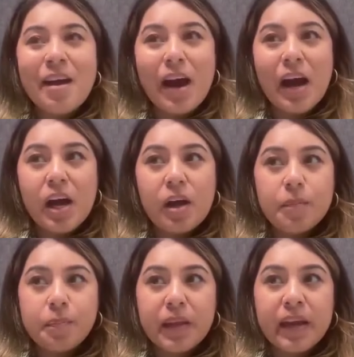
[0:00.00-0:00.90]

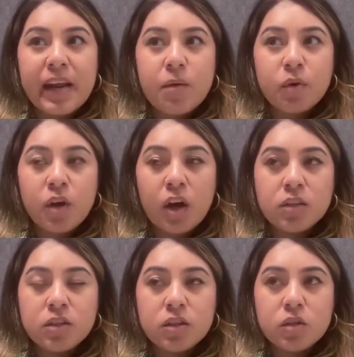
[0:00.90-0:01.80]
And I would
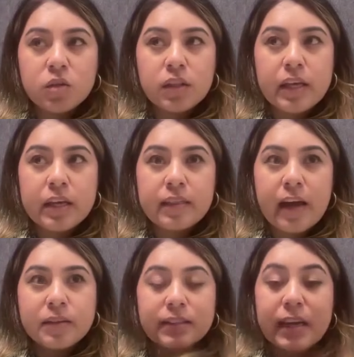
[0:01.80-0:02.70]
also think
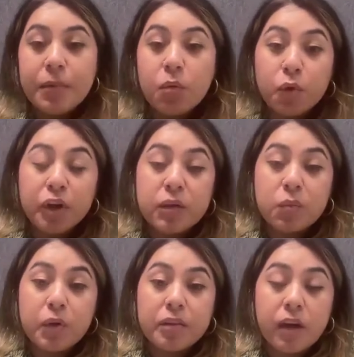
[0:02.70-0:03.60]
that since I've been working
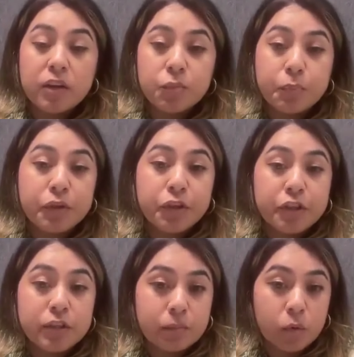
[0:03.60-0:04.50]
with
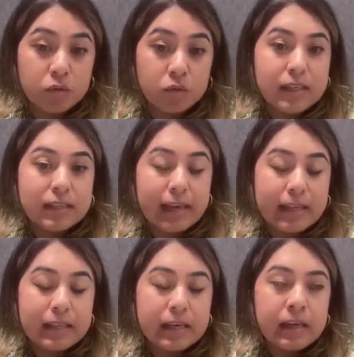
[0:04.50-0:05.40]
entrepreneurs mostly
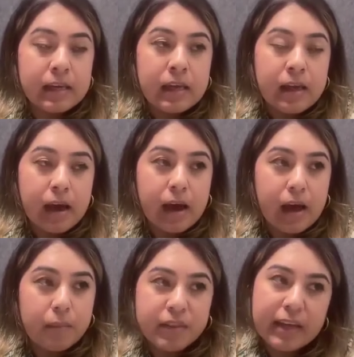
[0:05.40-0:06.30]
lately,
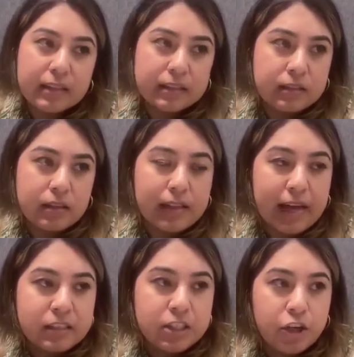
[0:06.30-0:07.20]
at least in the
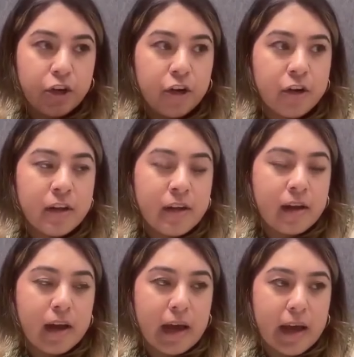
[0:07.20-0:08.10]
last year,
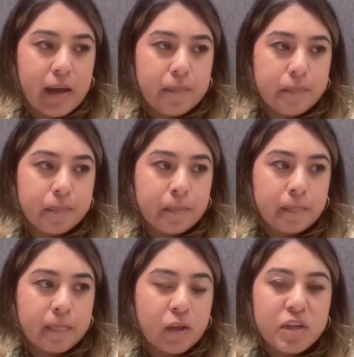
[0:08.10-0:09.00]

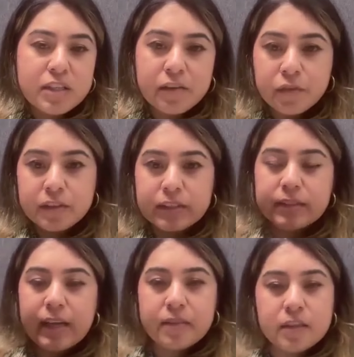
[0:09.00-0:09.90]
the only difference is
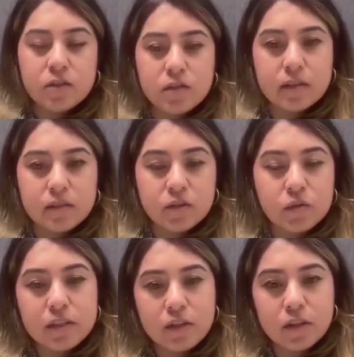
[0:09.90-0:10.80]
that the
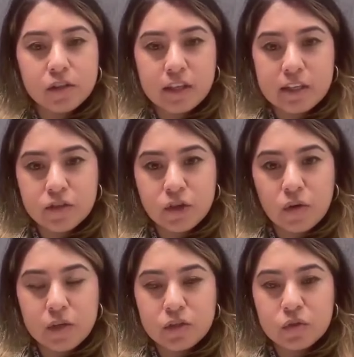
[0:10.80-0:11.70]
students are looking to
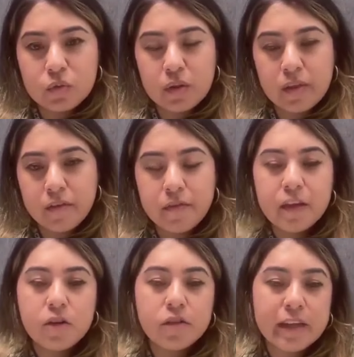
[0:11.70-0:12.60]
go into the
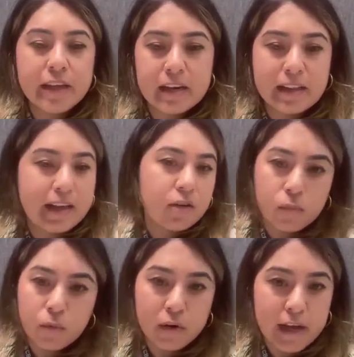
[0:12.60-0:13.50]
field and get a like
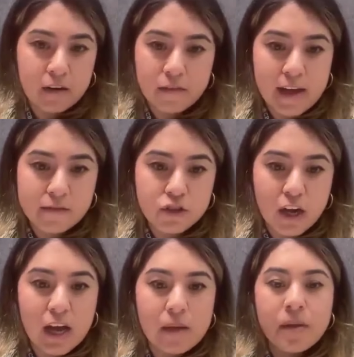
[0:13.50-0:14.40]
normal 9-to-5
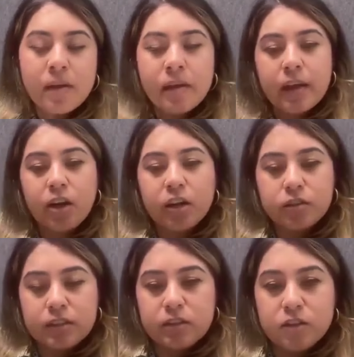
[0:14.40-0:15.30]
job. And
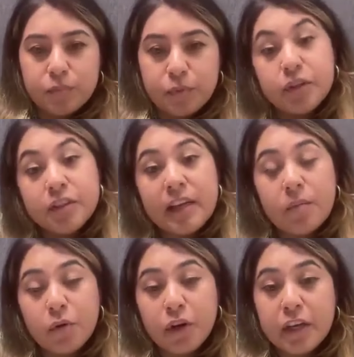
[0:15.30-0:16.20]
these entrepreneurs that
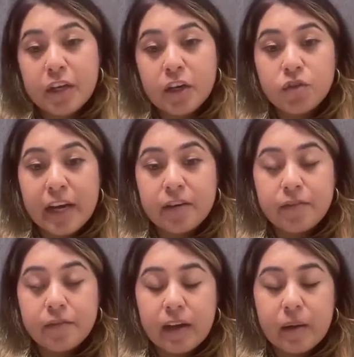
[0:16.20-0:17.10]
I'm working are trying
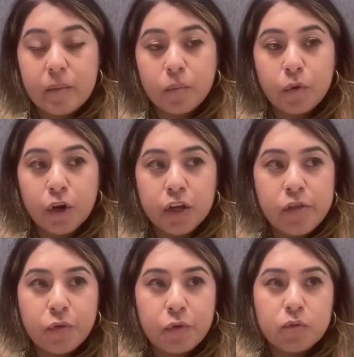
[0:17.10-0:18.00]
to work
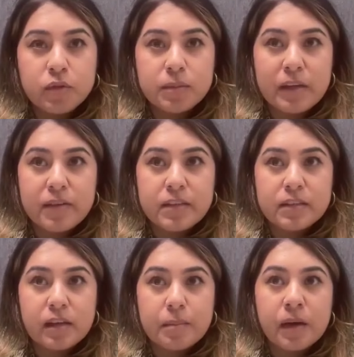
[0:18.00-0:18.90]
through maybe
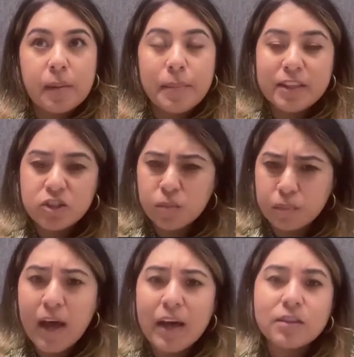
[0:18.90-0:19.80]
some mental
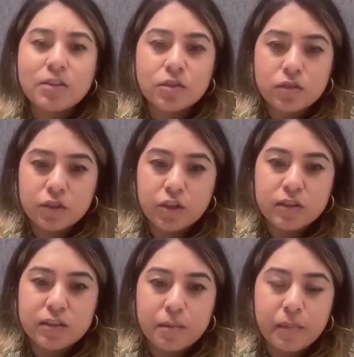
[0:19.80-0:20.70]
blocks, you know,
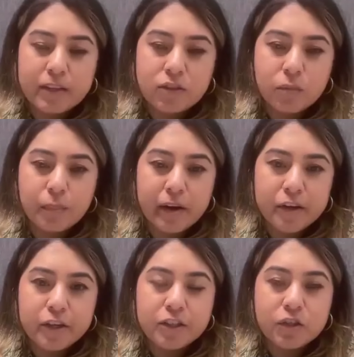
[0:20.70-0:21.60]
some mental
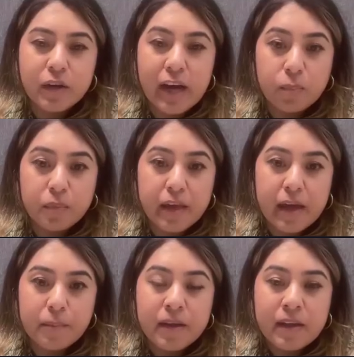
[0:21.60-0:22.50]
barriers to help
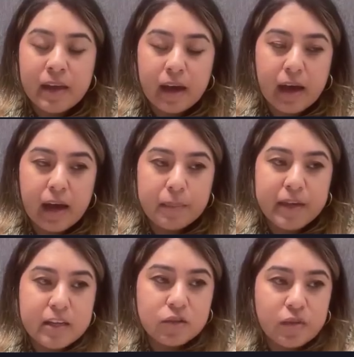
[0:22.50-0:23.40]
them
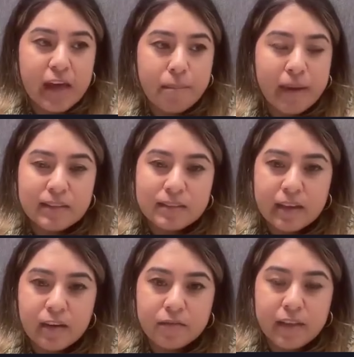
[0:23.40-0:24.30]
get into that
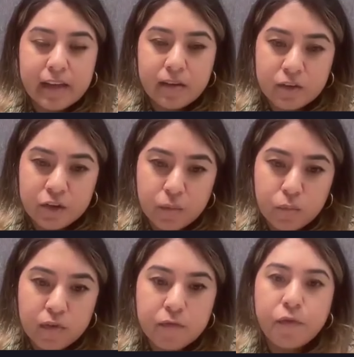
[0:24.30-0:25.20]
mindset of like, you know,
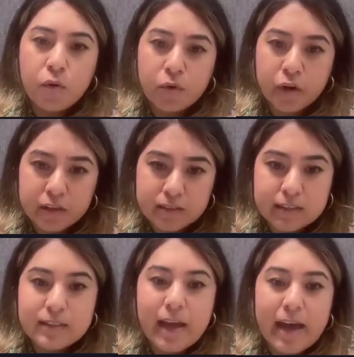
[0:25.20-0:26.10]
moving forward,
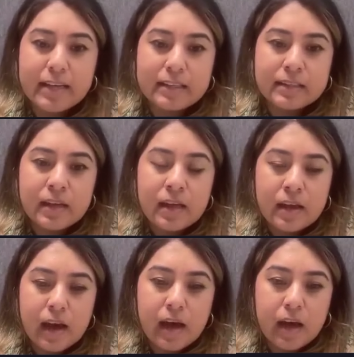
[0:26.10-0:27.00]
success,
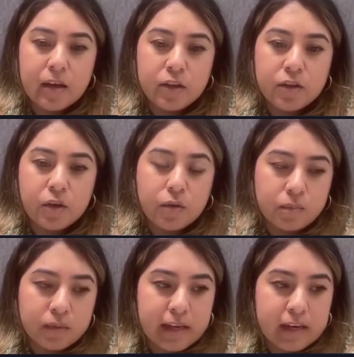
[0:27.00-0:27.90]
you know,
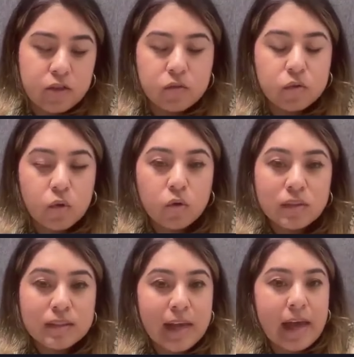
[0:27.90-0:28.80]
getting those goals
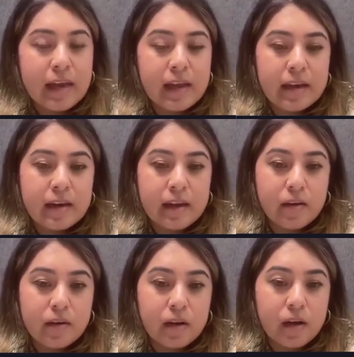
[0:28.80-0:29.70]
set
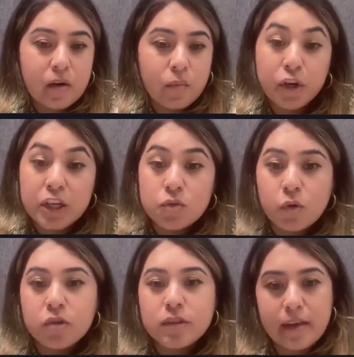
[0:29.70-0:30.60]
and working
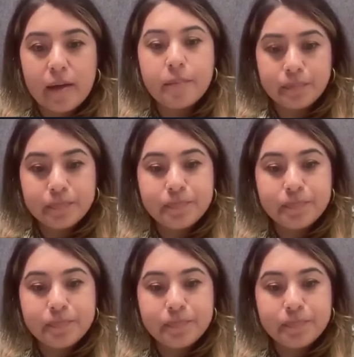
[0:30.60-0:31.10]
towards them.